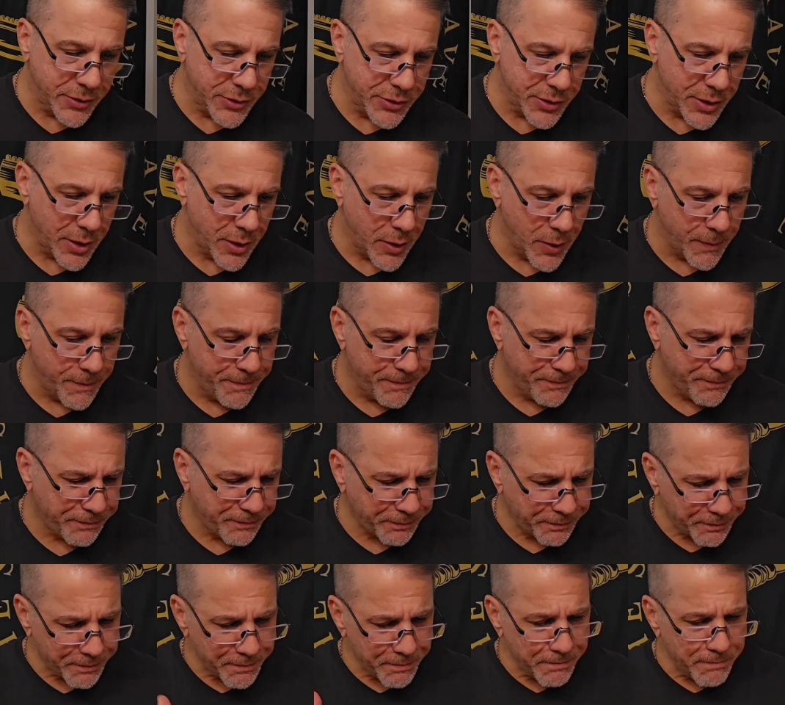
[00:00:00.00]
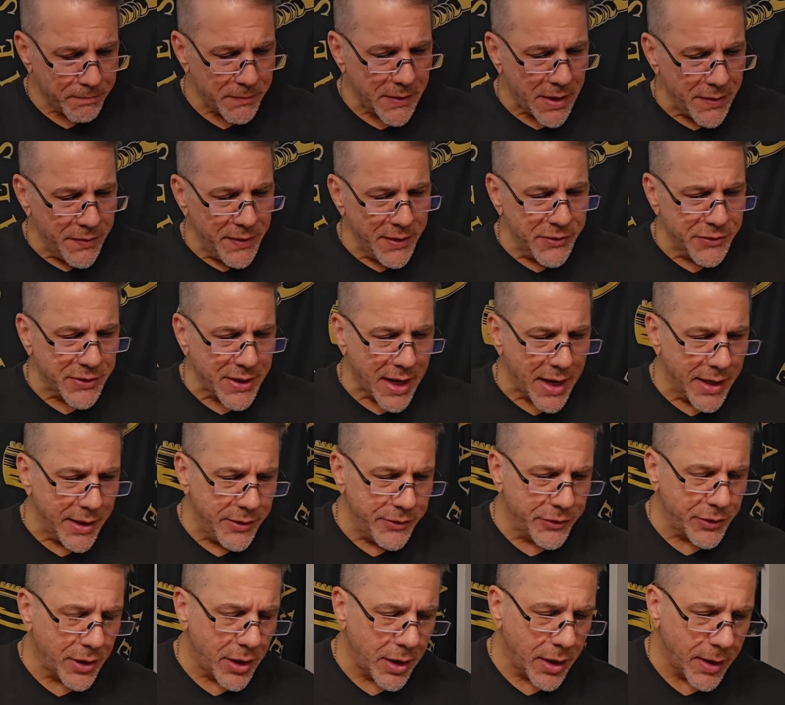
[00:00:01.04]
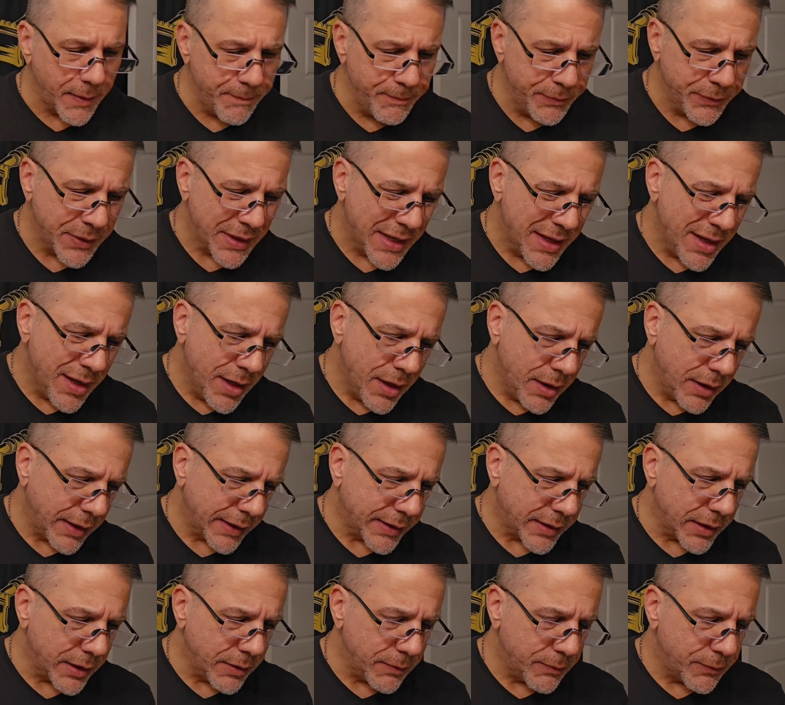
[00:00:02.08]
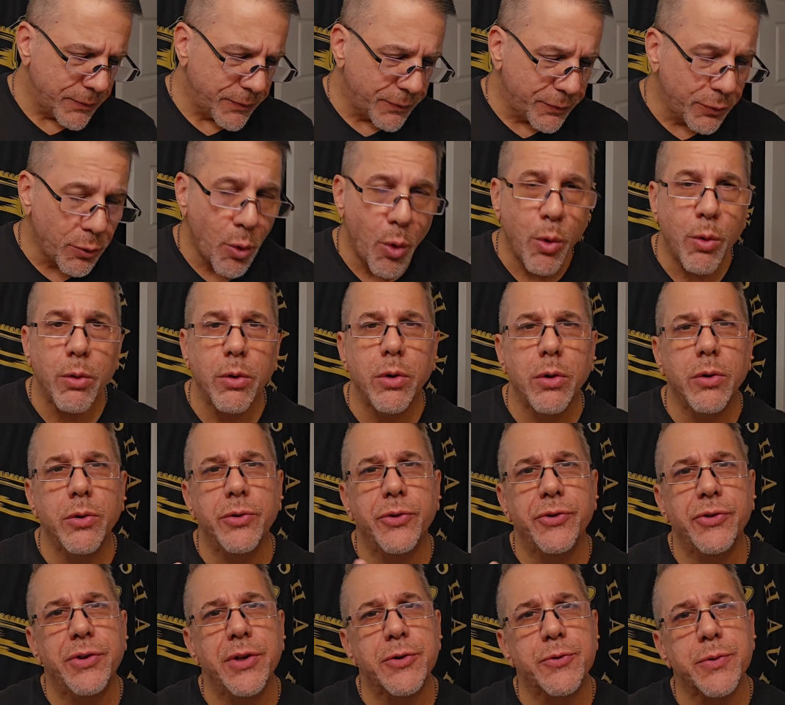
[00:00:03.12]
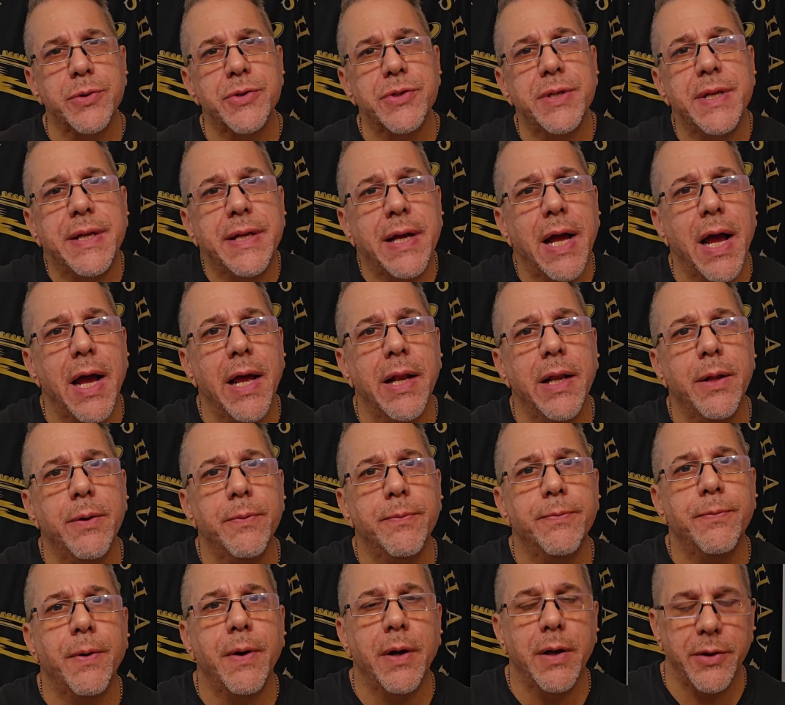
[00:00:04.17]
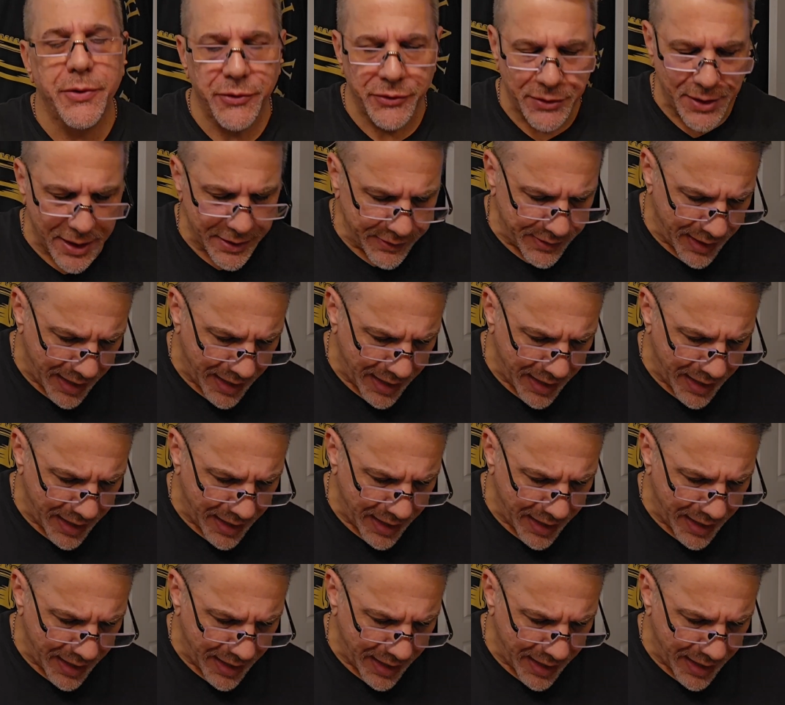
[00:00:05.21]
So this guy's like a floral, citrusy kind of scent